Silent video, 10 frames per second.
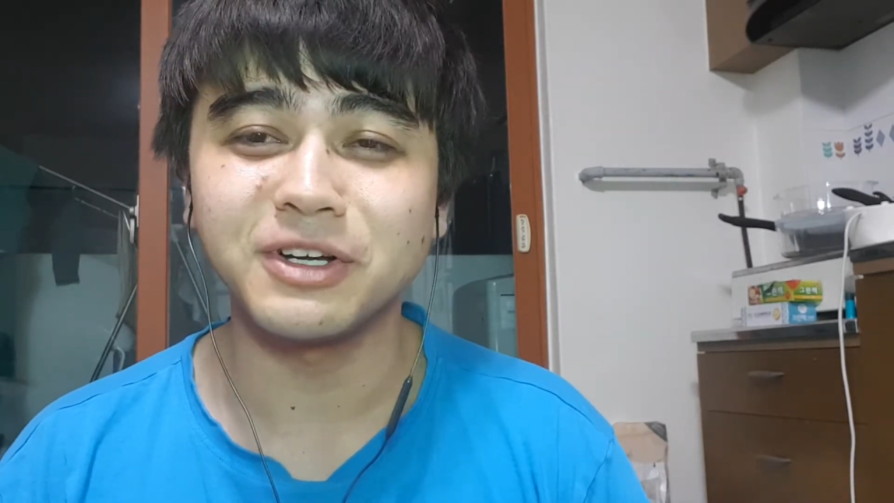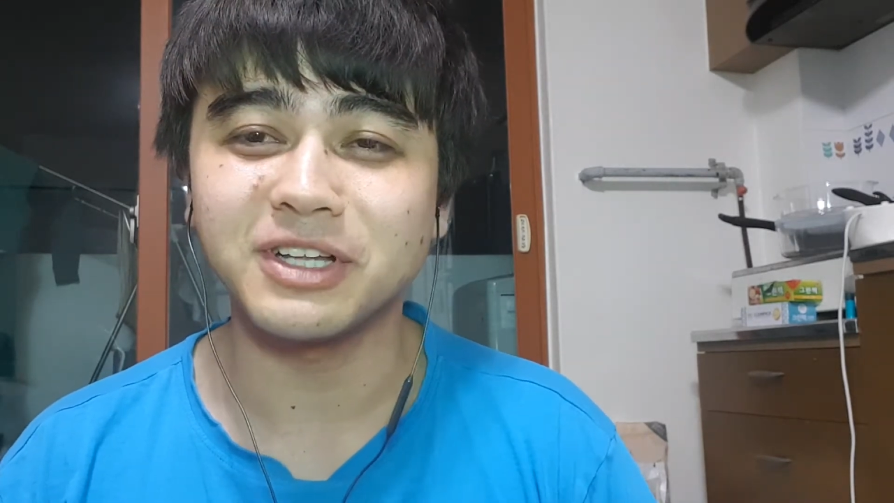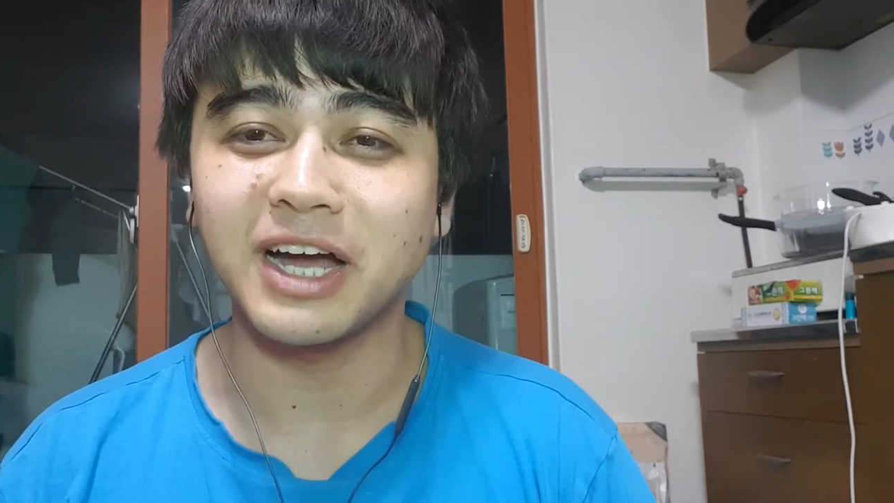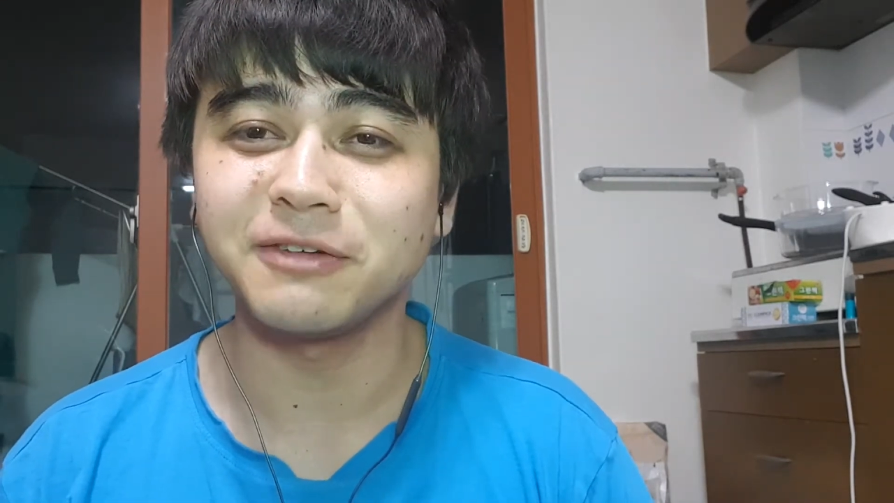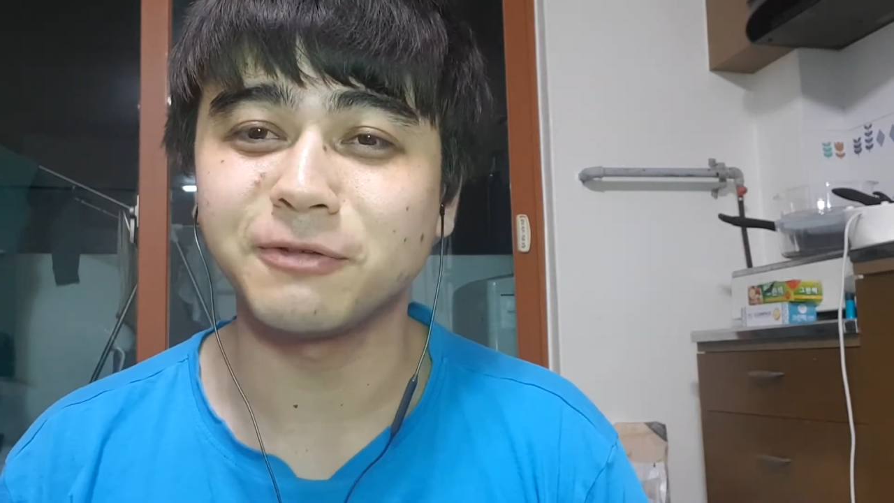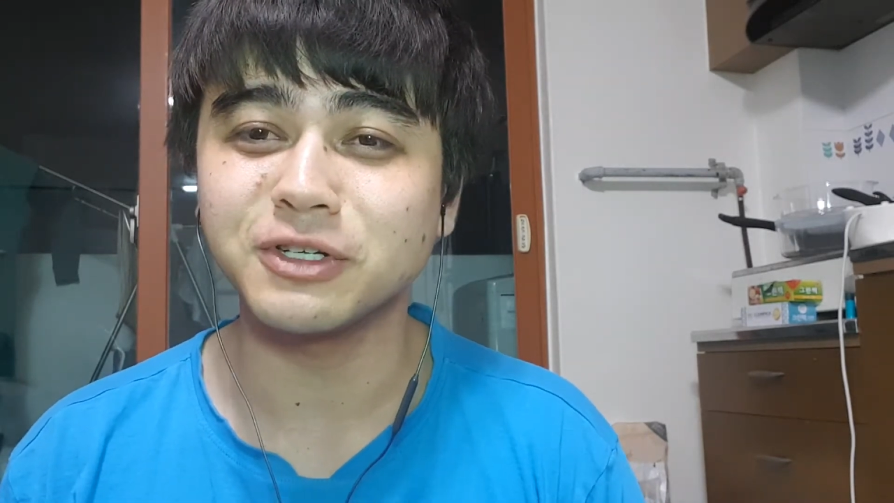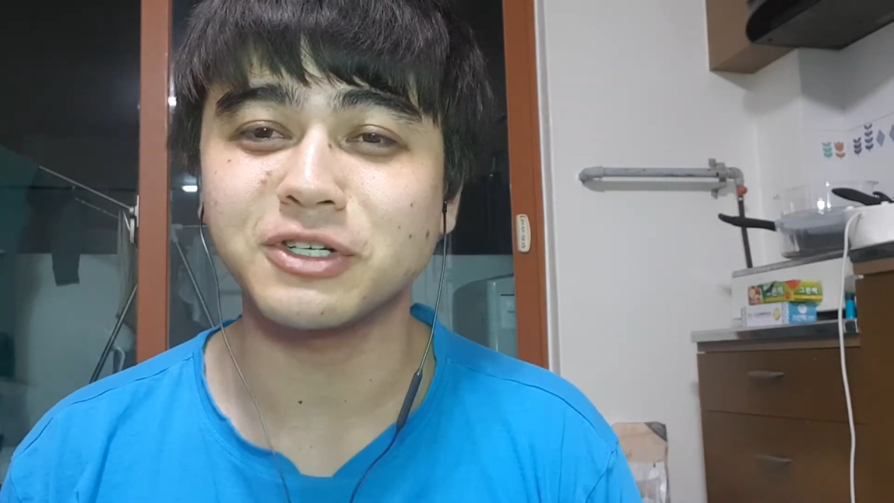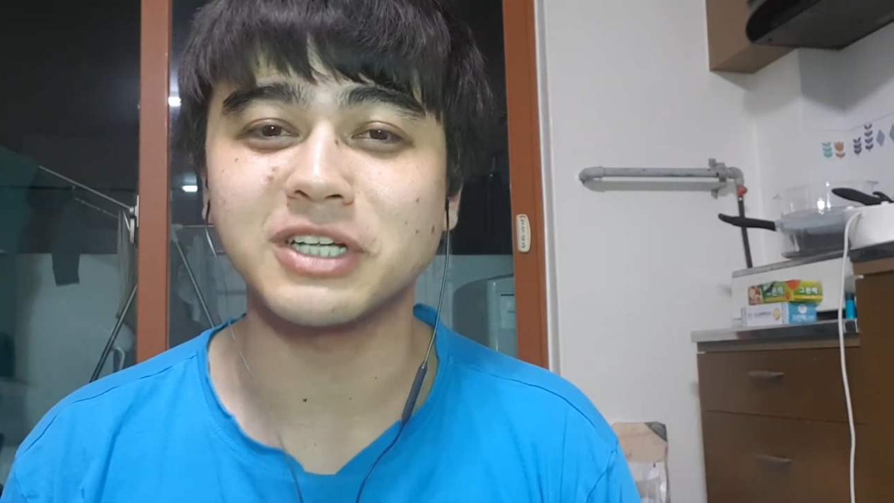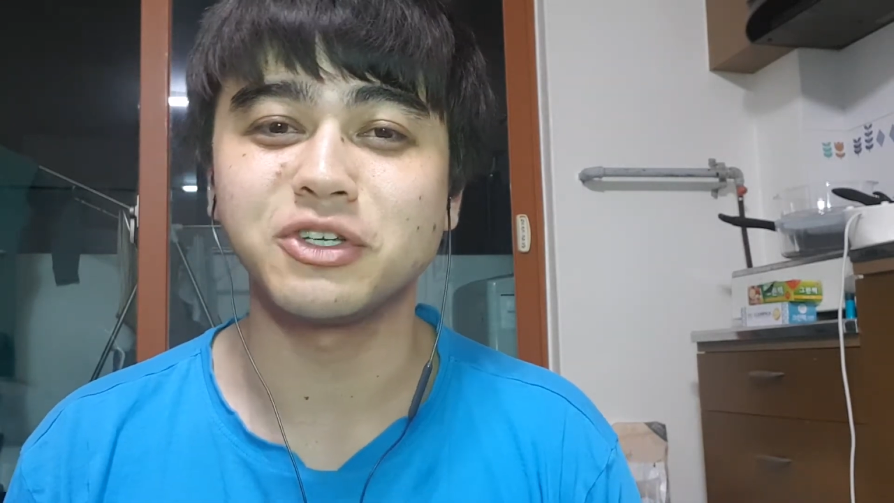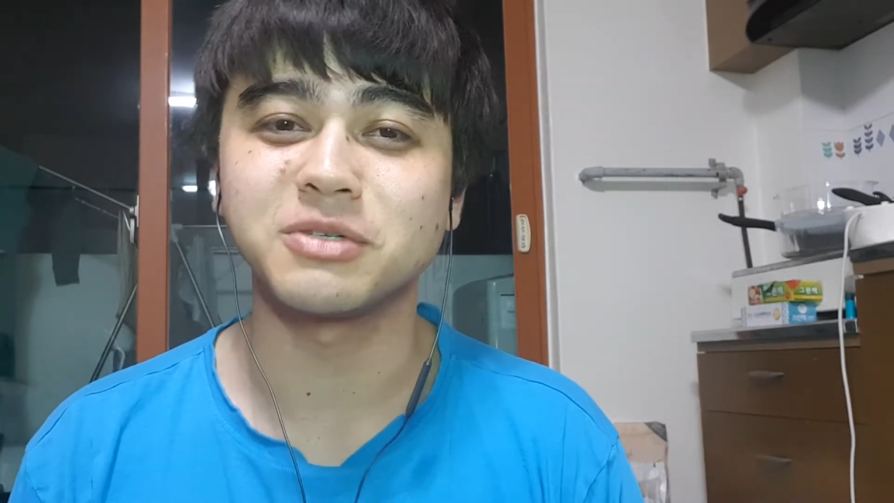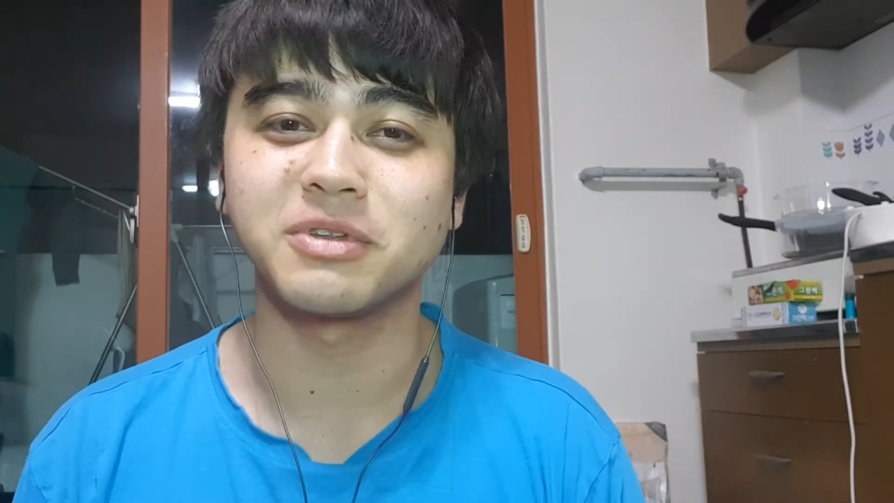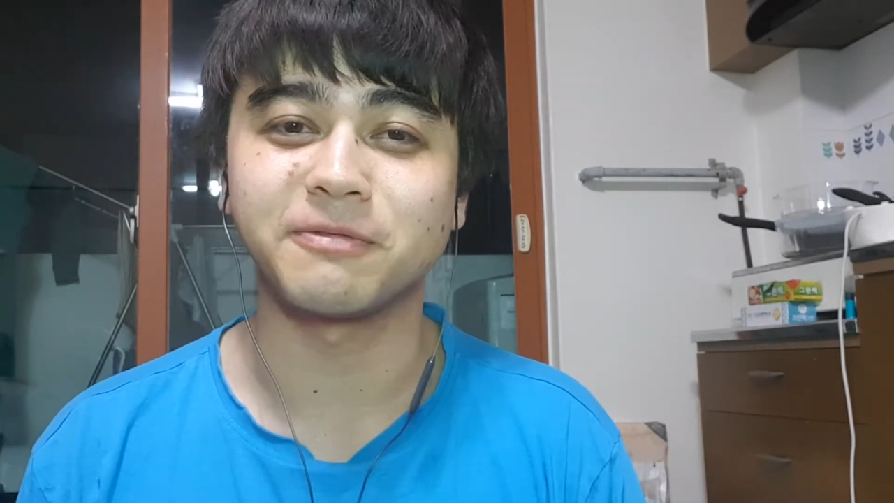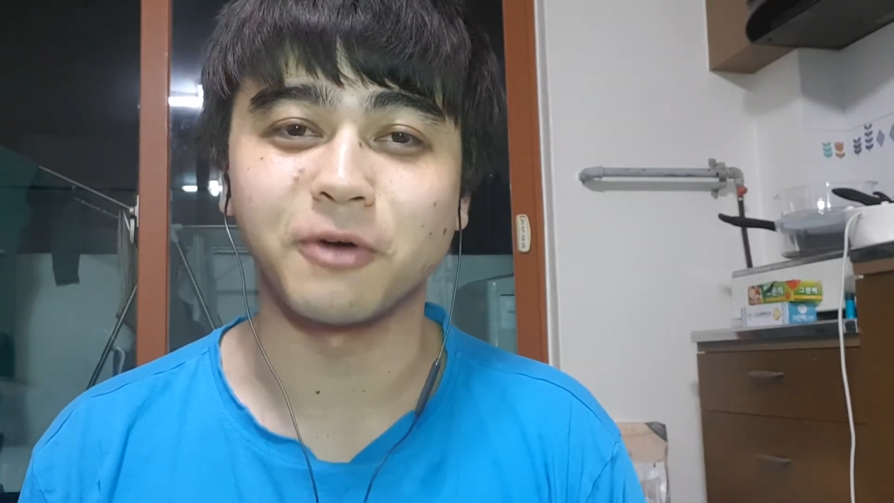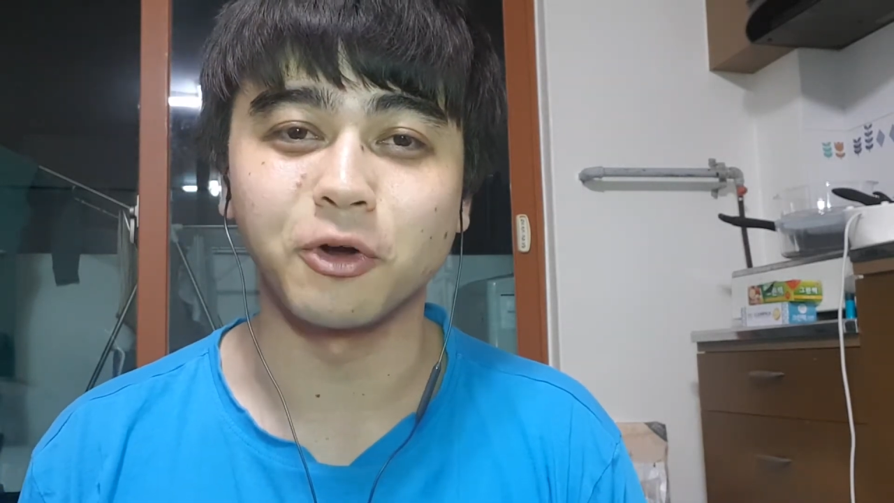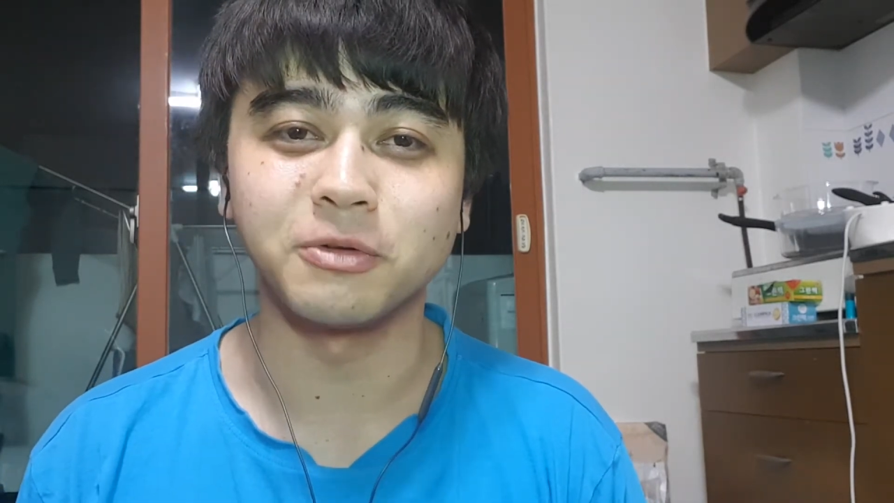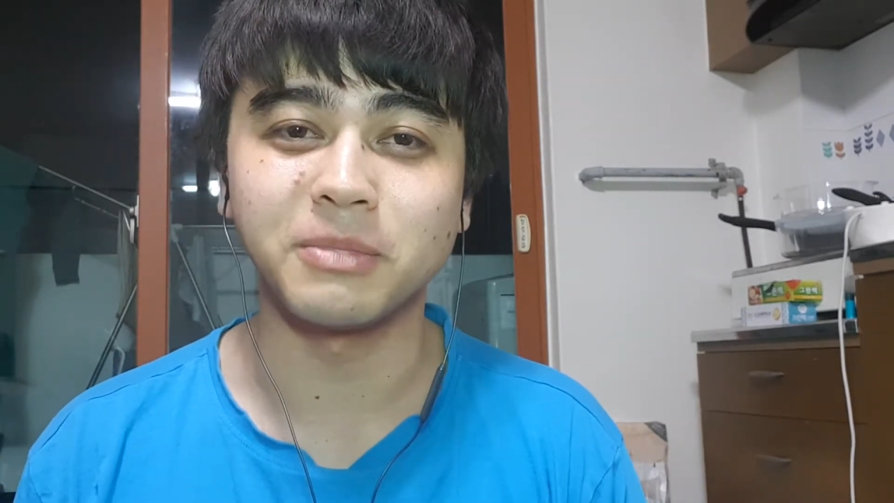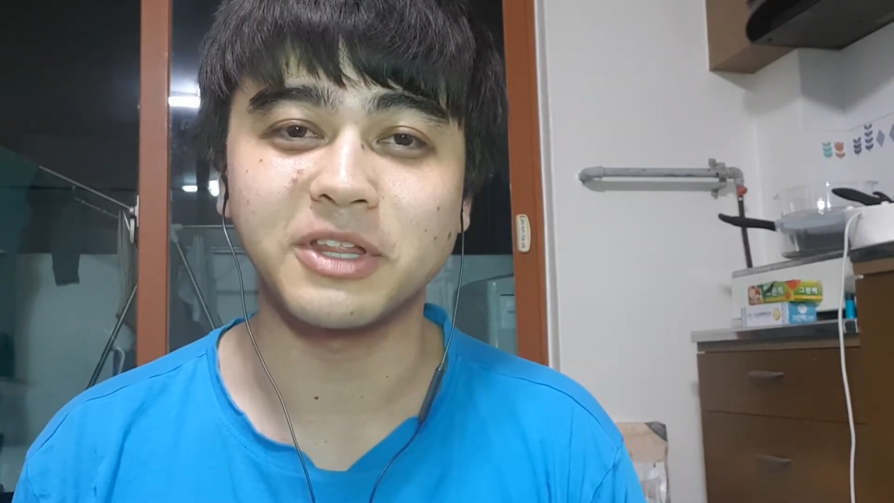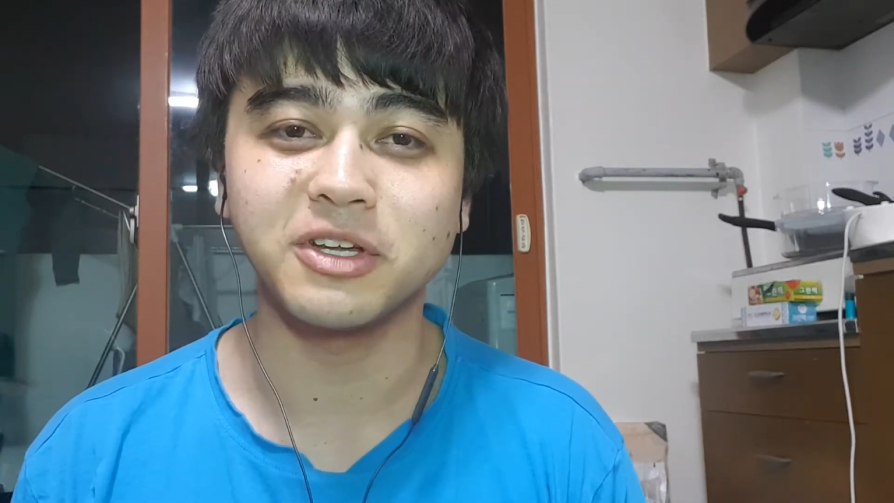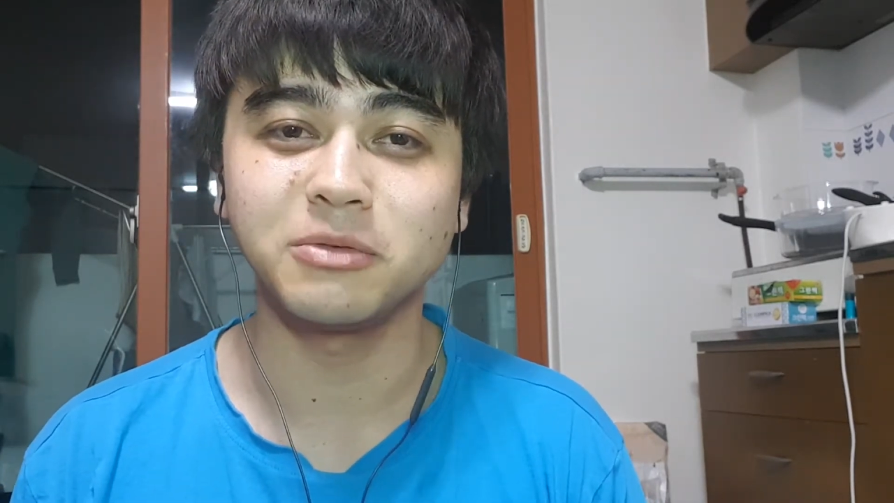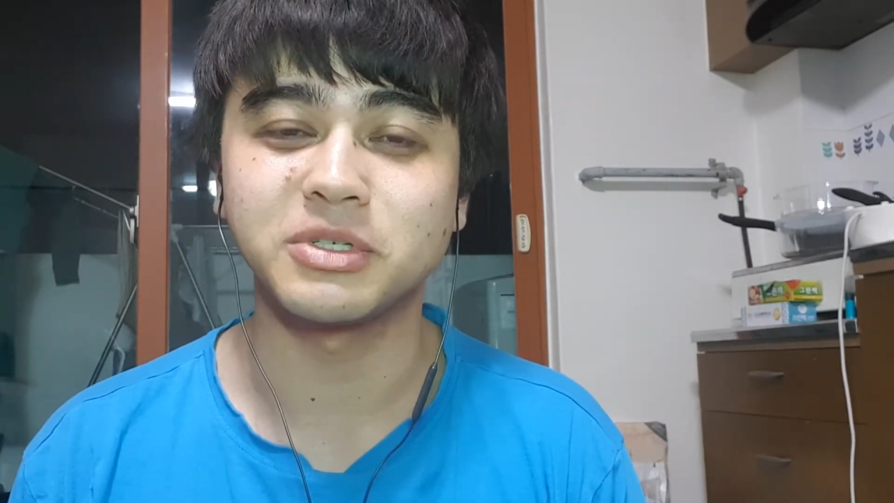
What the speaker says: I first tried to use the phone method,